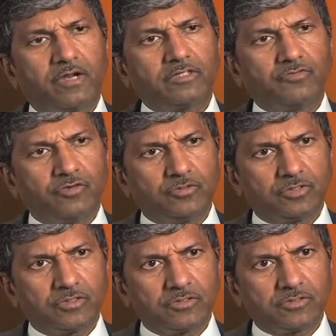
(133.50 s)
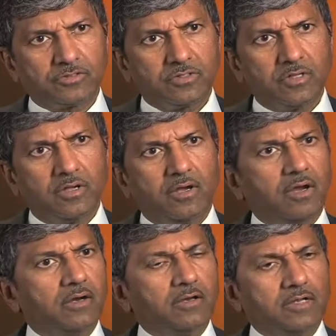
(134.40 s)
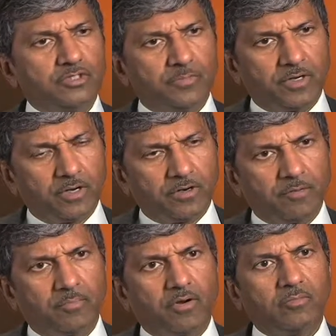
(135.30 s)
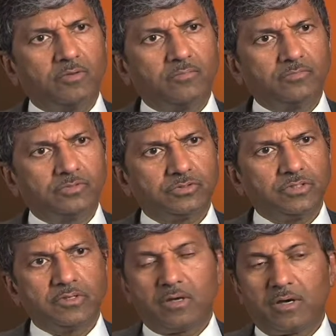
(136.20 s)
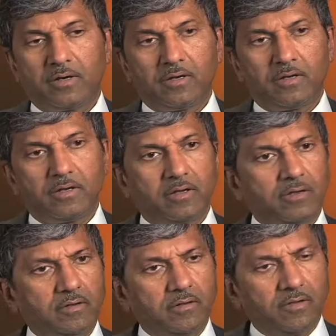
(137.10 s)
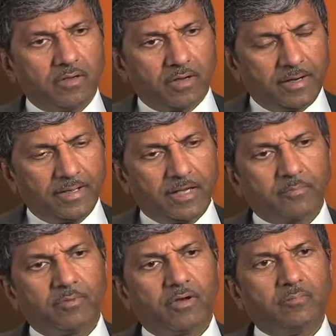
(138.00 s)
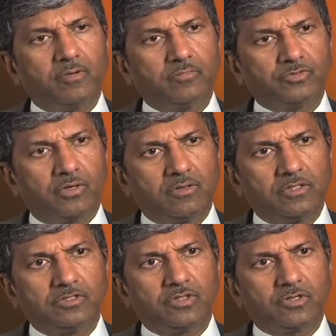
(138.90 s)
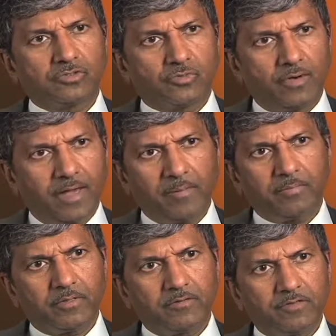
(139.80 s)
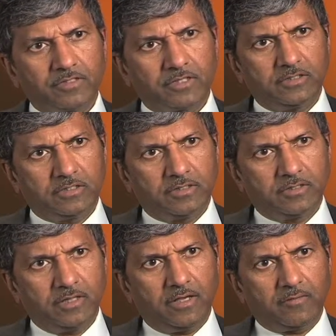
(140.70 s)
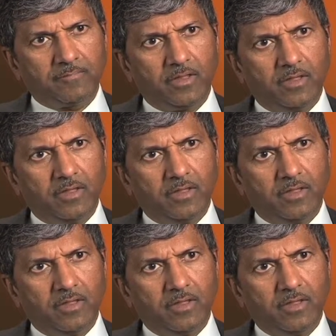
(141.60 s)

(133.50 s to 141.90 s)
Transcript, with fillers: transfusions and respiratory problems and uh, cardiac problems. All these things could happen with the surgical thing.